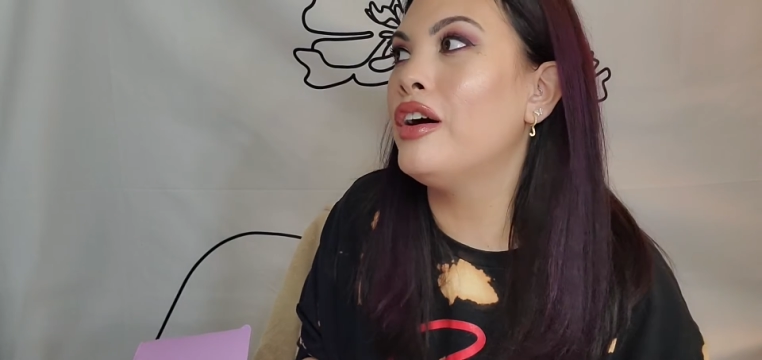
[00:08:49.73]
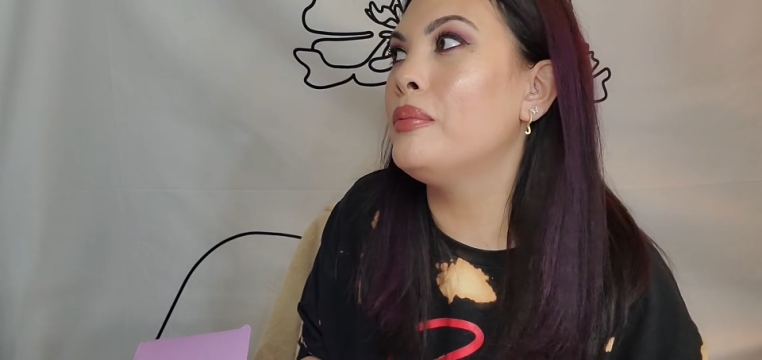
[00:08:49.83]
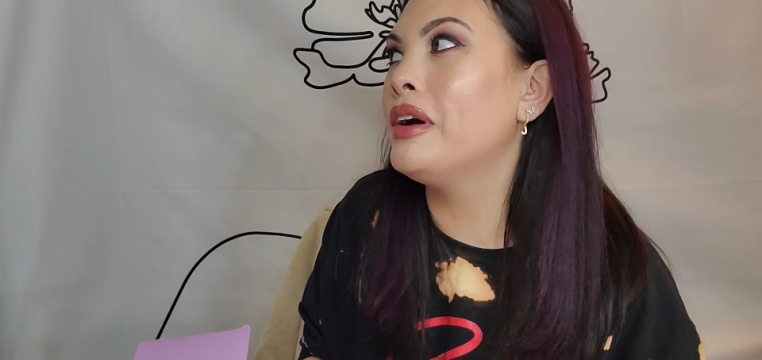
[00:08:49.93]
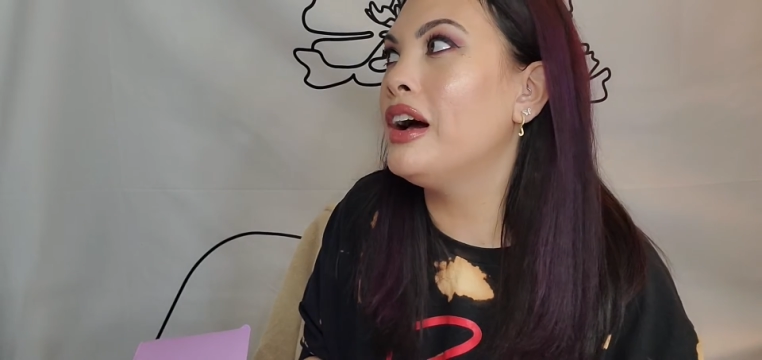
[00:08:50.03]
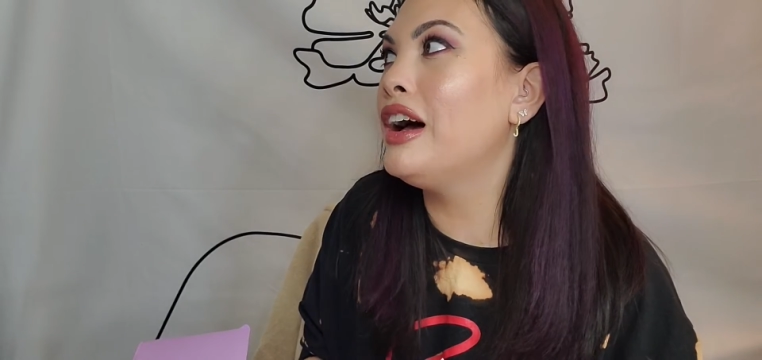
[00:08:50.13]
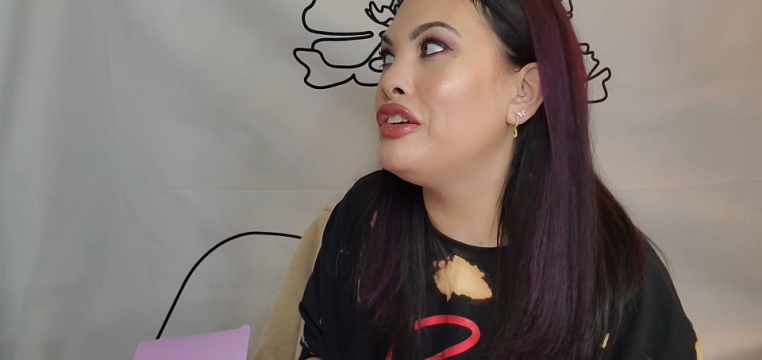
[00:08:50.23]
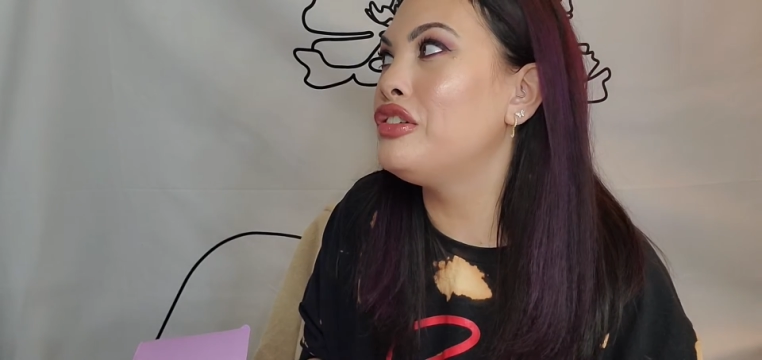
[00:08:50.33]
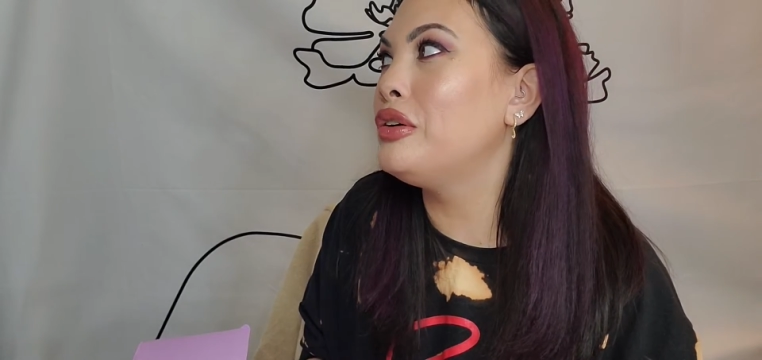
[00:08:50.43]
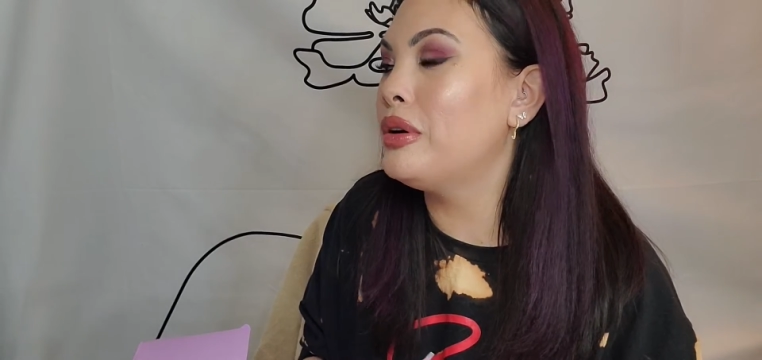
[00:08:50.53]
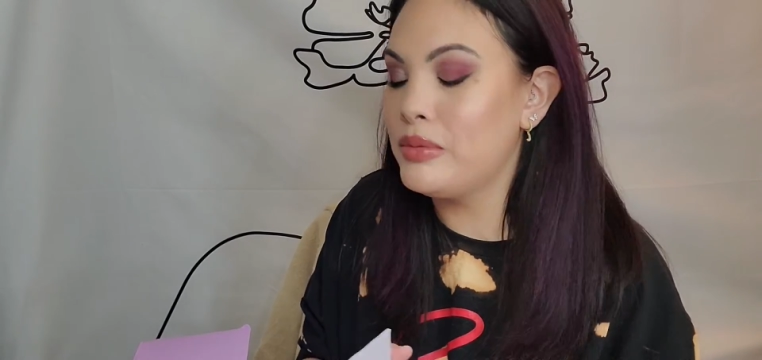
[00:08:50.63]
Oh my gosh,
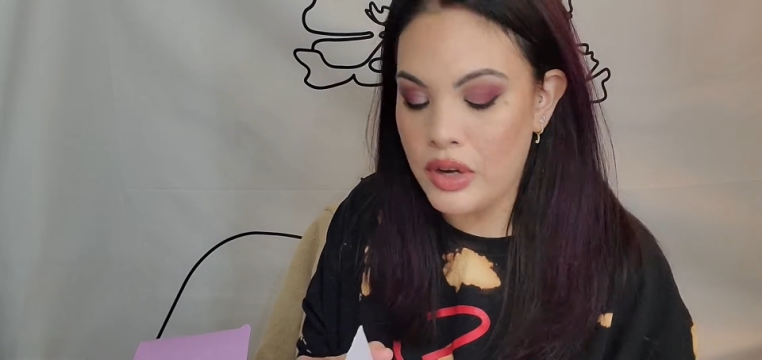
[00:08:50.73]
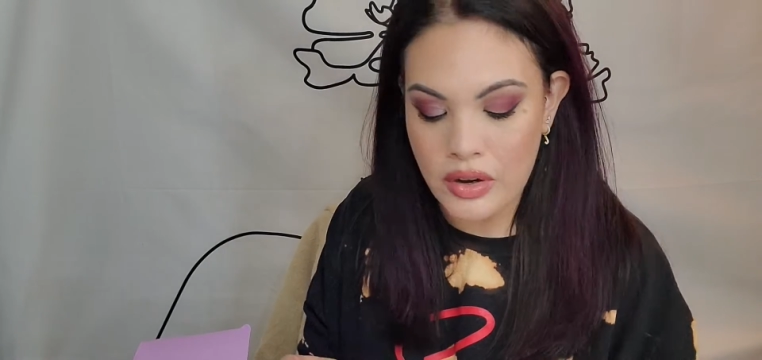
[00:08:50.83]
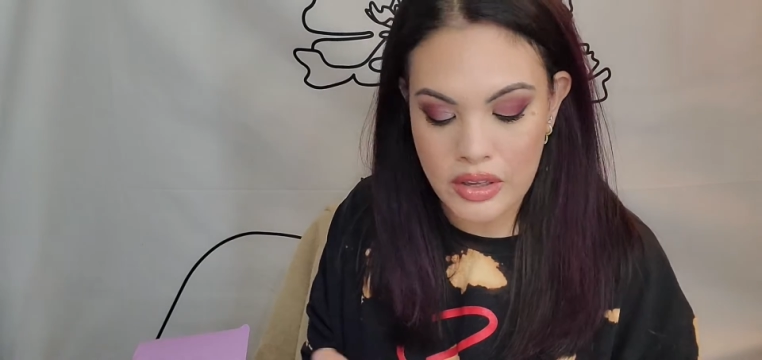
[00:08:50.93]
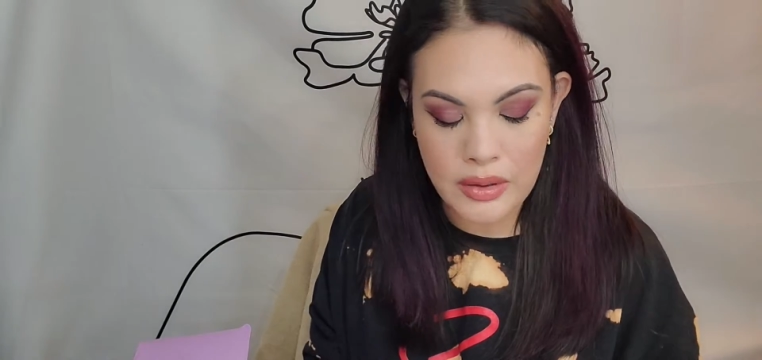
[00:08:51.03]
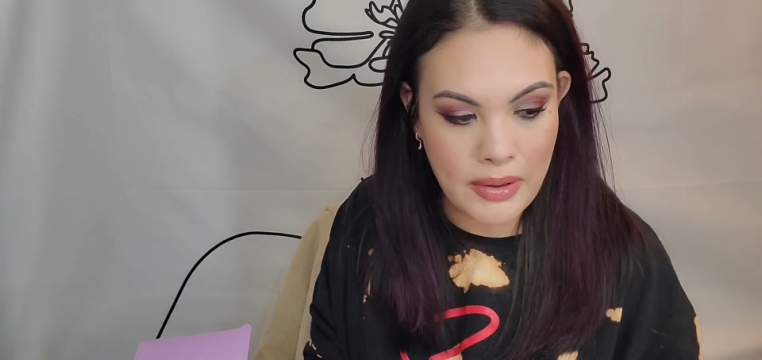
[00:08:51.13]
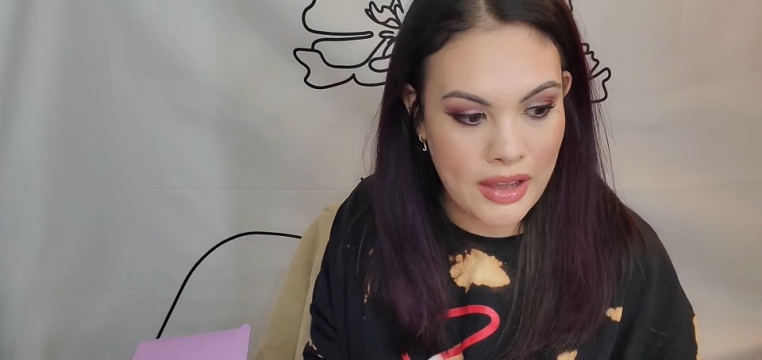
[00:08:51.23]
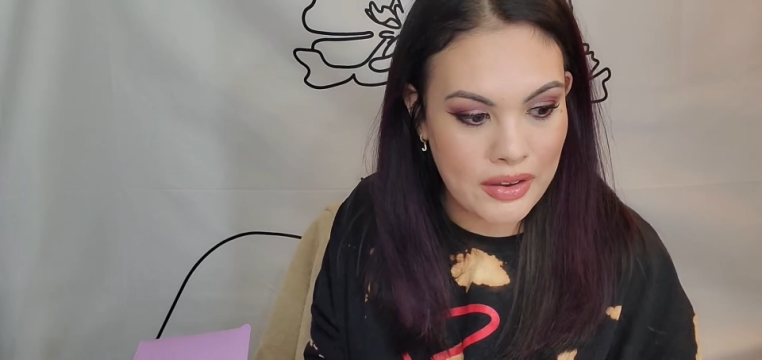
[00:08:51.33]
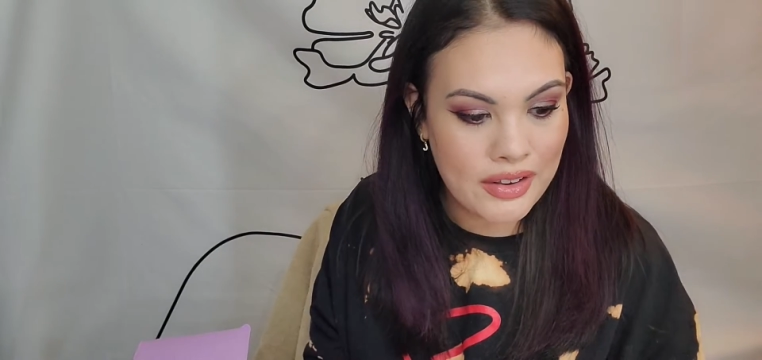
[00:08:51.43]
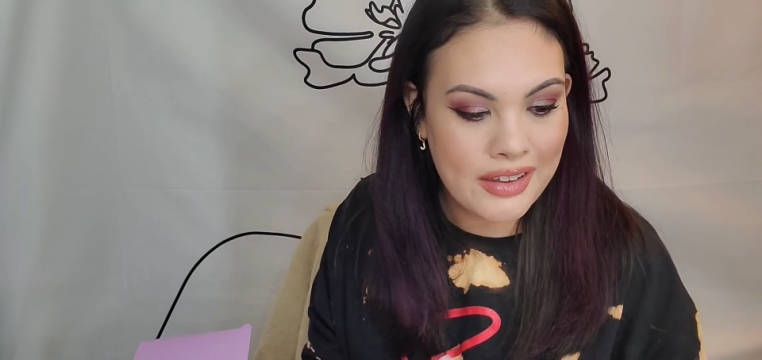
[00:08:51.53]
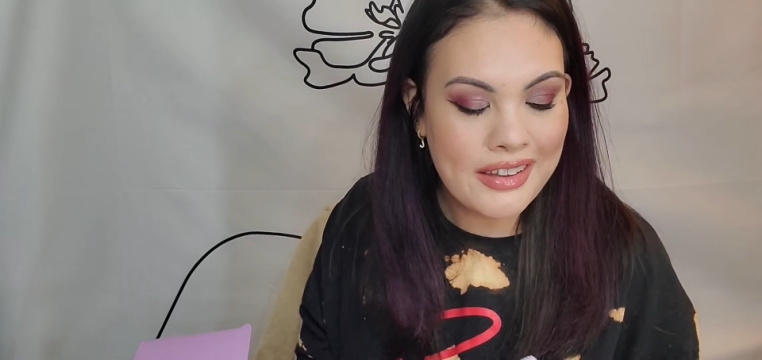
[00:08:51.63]
you know what I'm talking
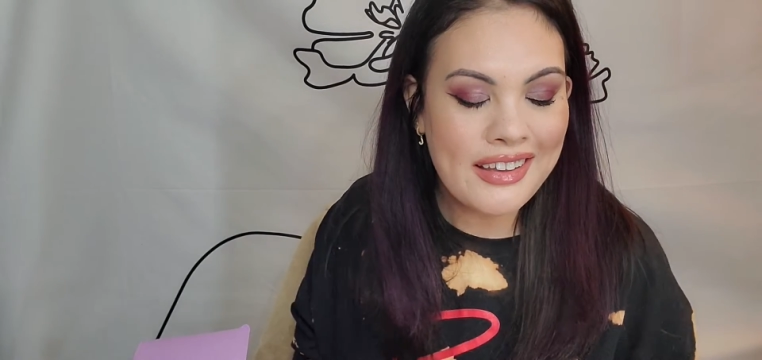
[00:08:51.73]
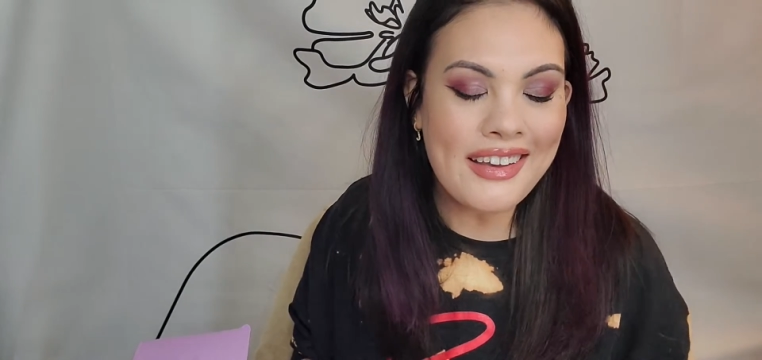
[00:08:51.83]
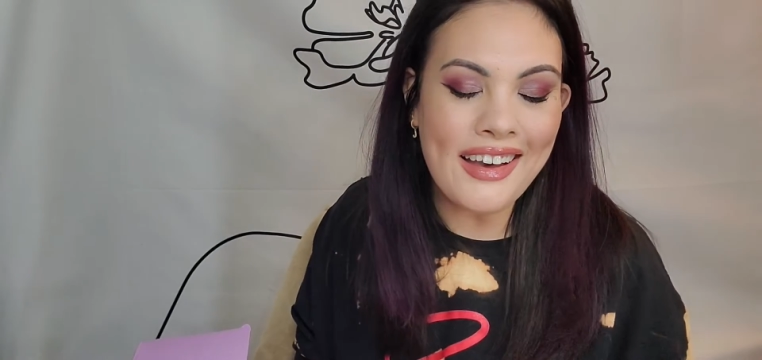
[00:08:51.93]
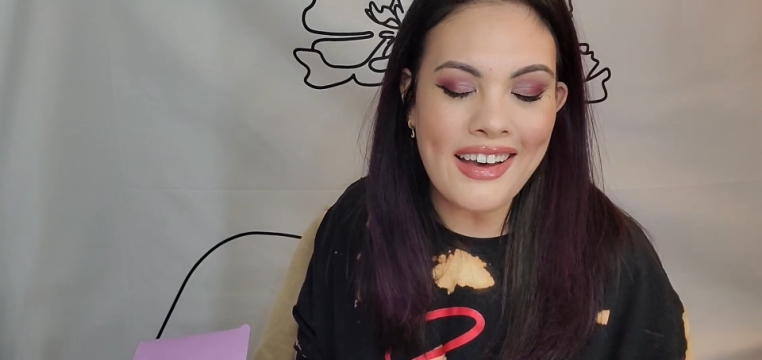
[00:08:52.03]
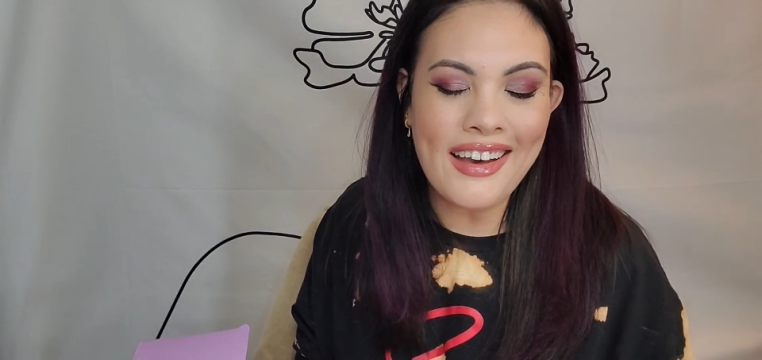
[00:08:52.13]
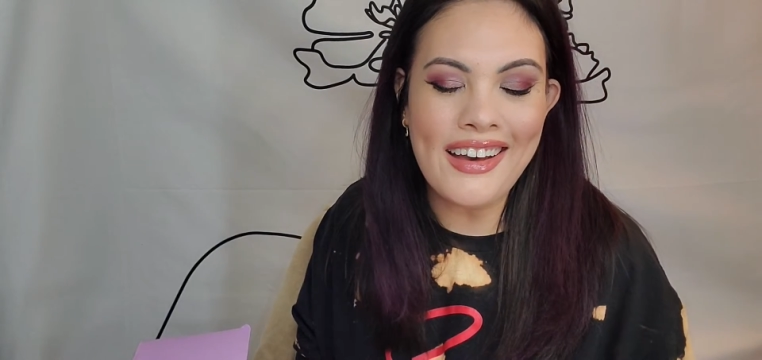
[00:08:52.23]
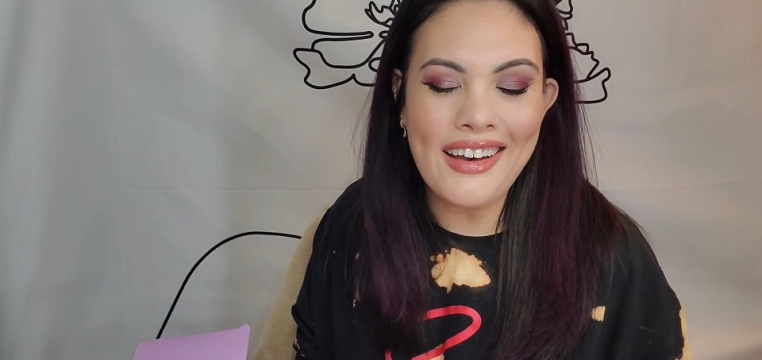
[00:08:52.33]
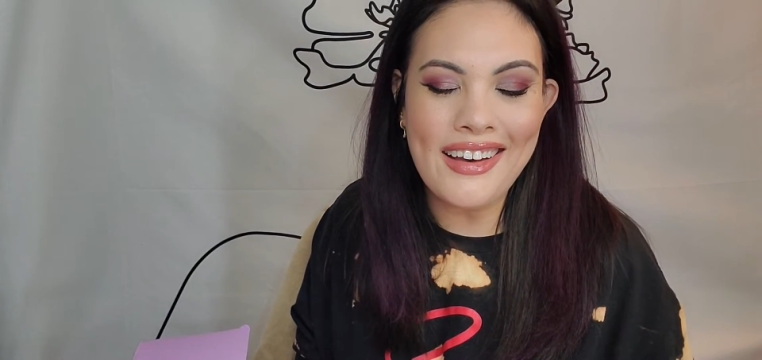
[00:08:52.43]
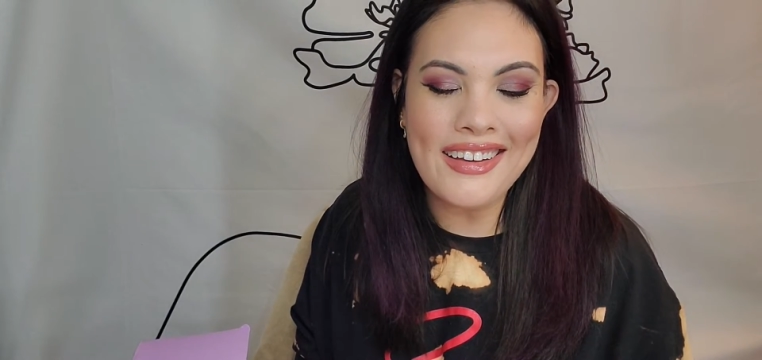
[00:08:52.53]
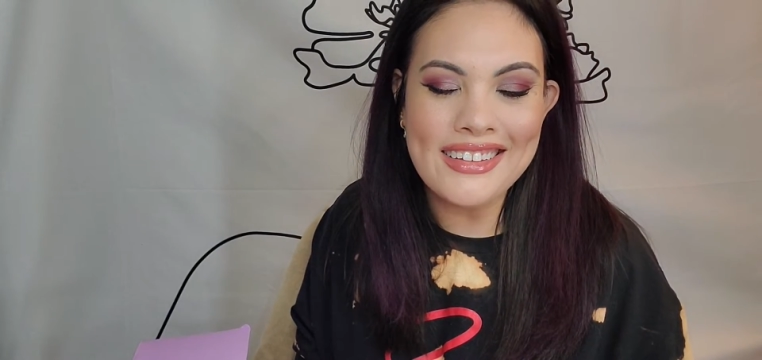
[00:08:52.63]
about?
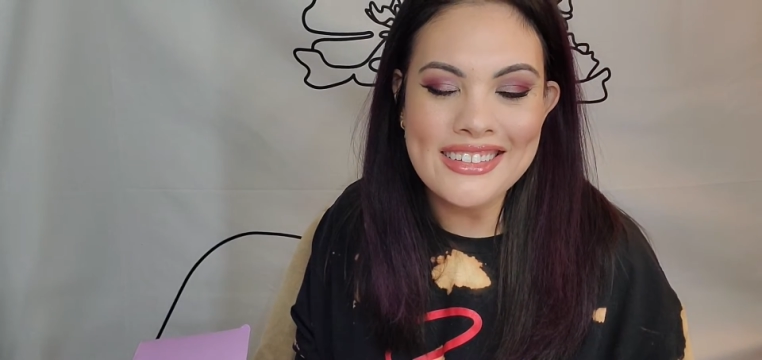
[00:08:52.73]
Ah!